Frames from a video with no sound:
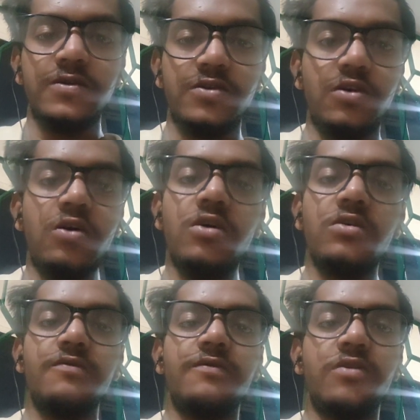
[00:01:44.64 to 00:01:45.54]
draw
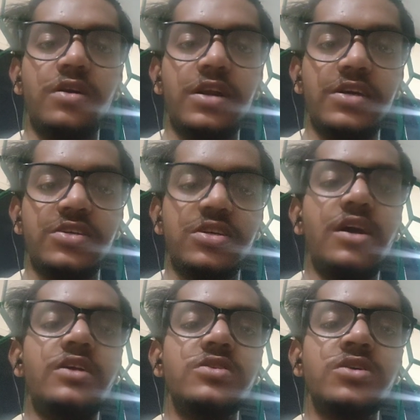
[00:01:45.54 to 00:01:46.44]
foreign
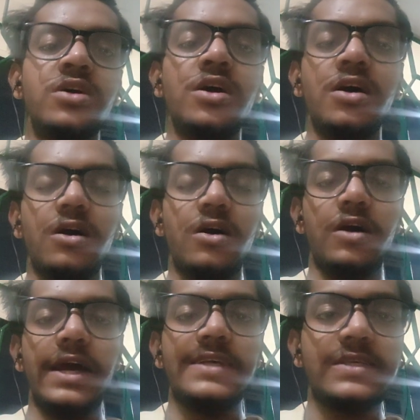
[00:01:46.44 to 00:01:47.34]
exchange
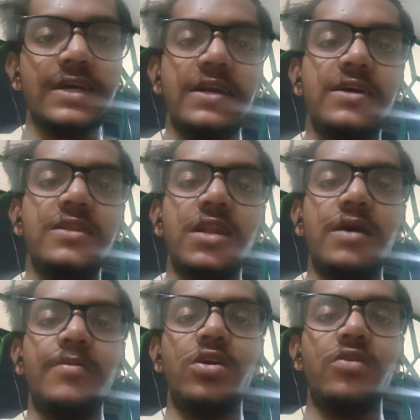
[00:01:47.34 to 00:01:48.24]
exceeding the
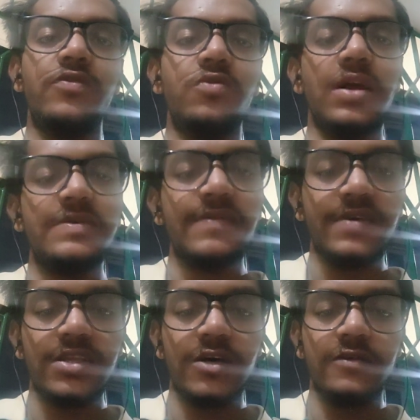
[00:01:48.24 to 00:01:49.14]
limit of
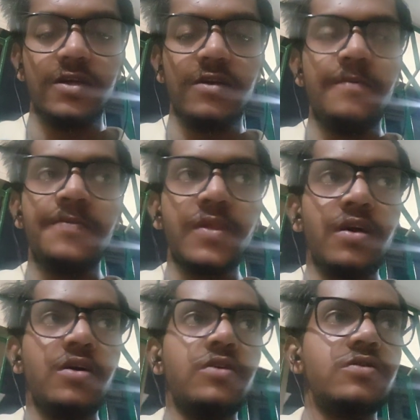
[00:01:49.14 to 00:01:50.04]
2,50,000.
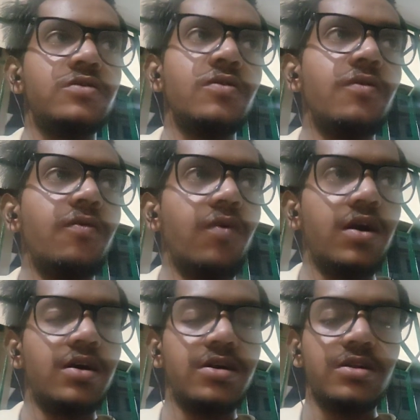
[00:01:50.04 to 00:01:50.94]
So what
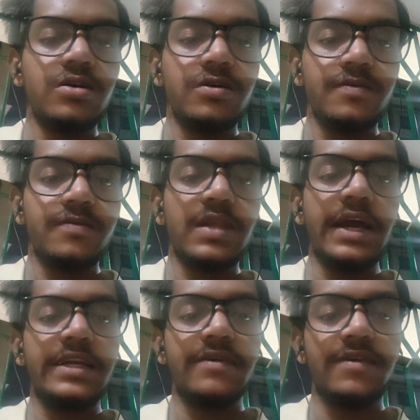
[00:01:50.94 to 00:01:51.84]
are the
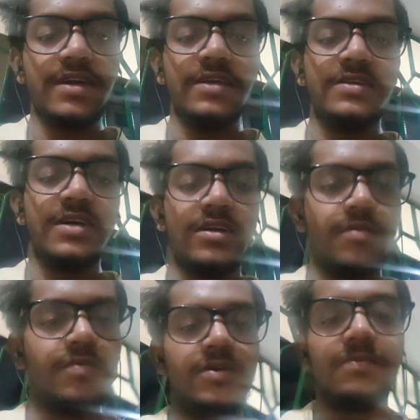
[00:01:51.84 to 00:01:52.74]
activities that
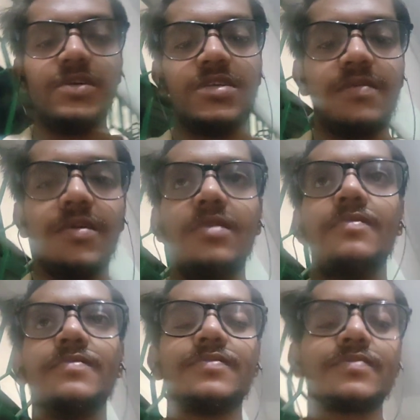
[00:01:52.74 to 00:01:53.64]
are permissible?
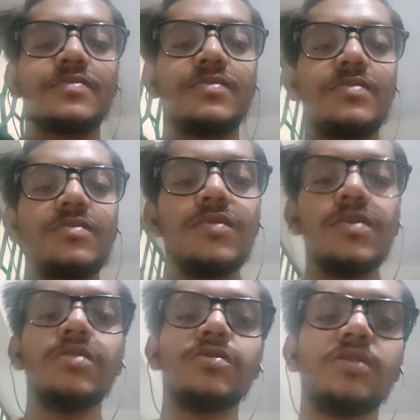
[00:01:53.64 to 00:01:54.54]

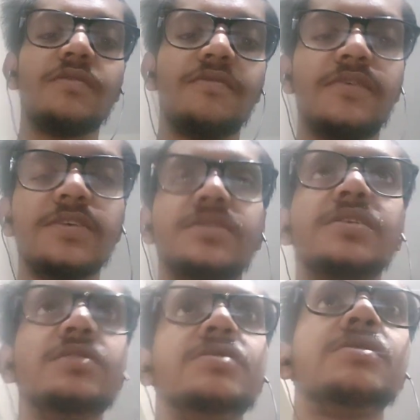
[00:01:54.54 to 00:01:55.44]
So the first
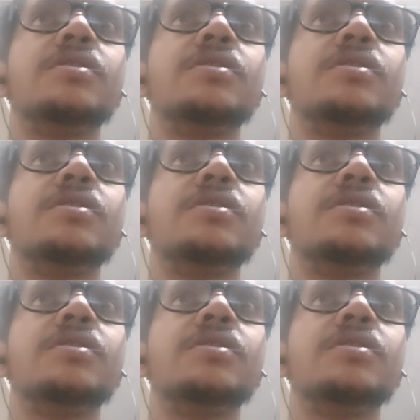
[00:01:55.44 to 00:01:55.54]
is,